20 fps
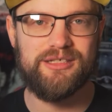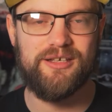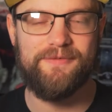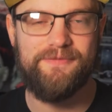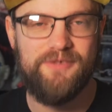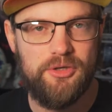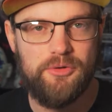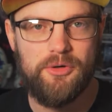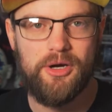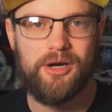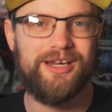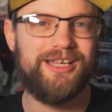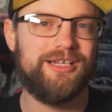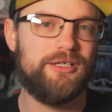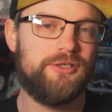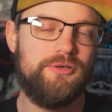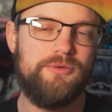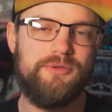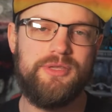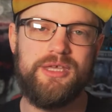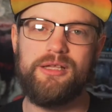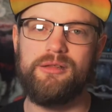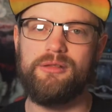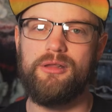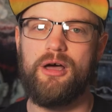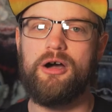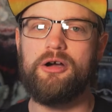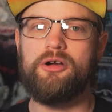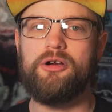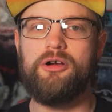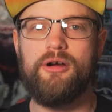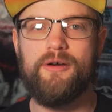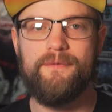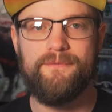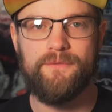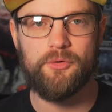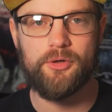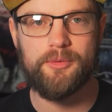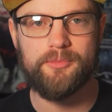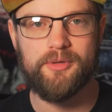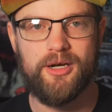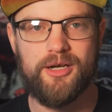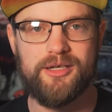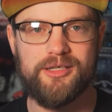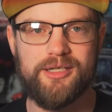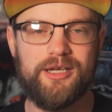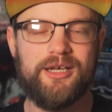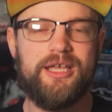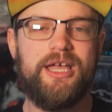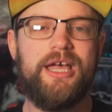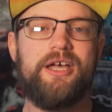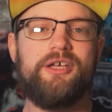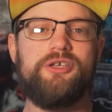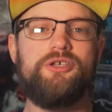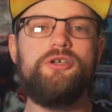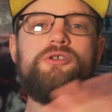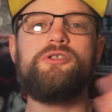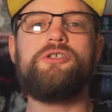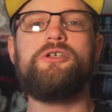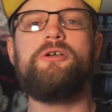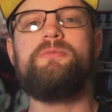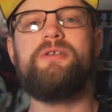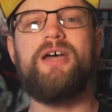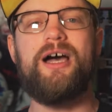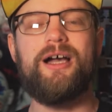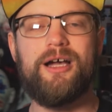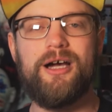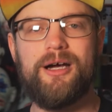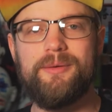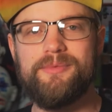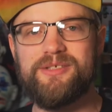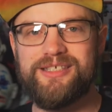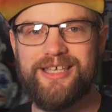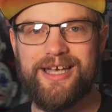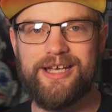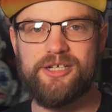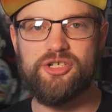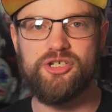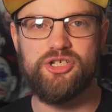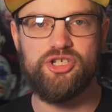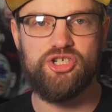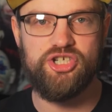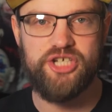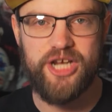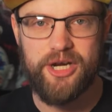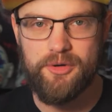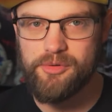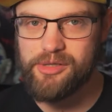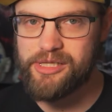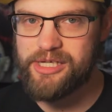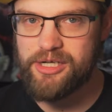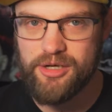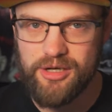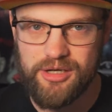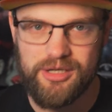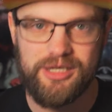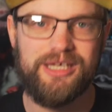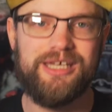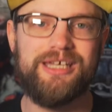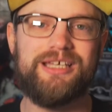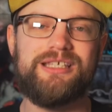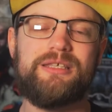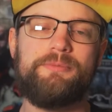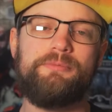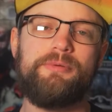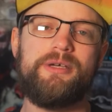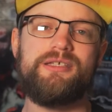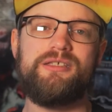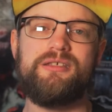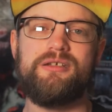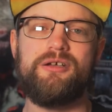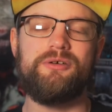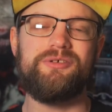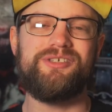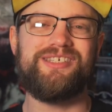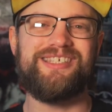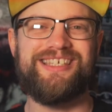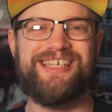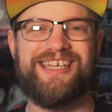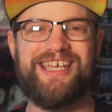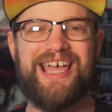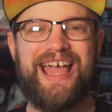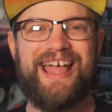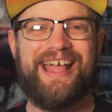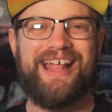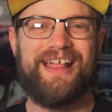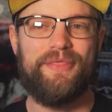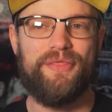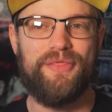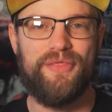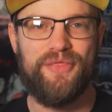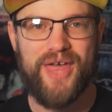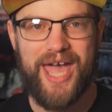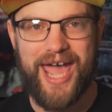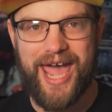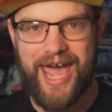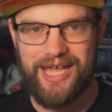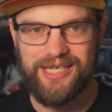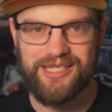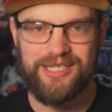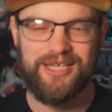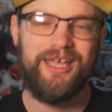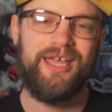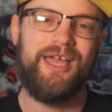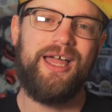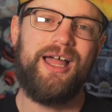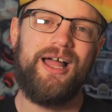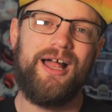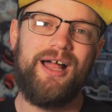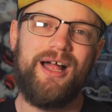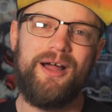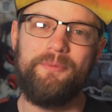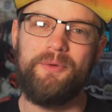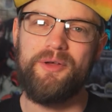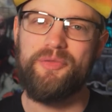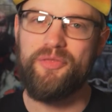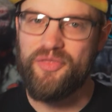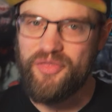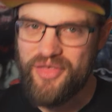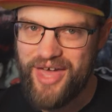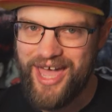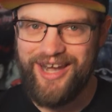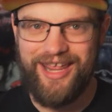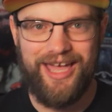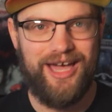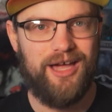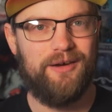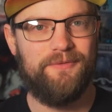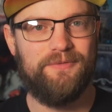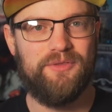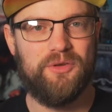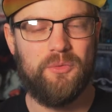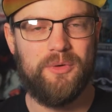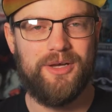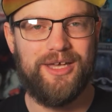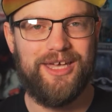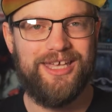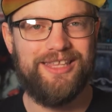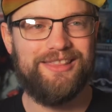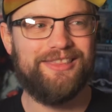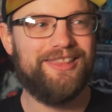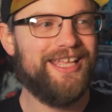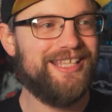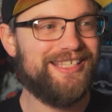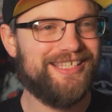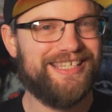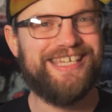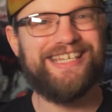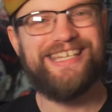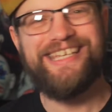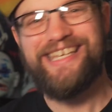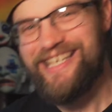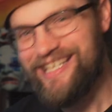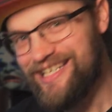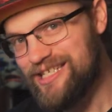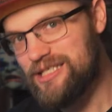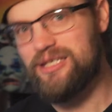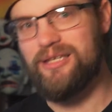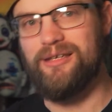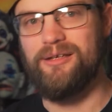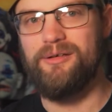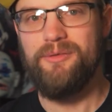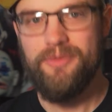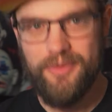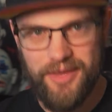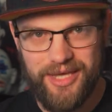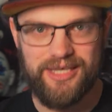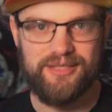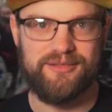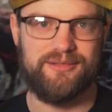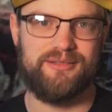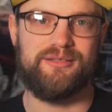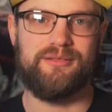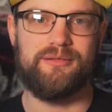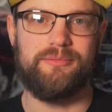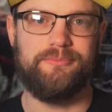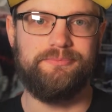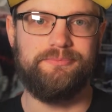If you are into the longer form content, youtube.com/generallynerdy is the place to go see that. With that out of the way, let's get into this.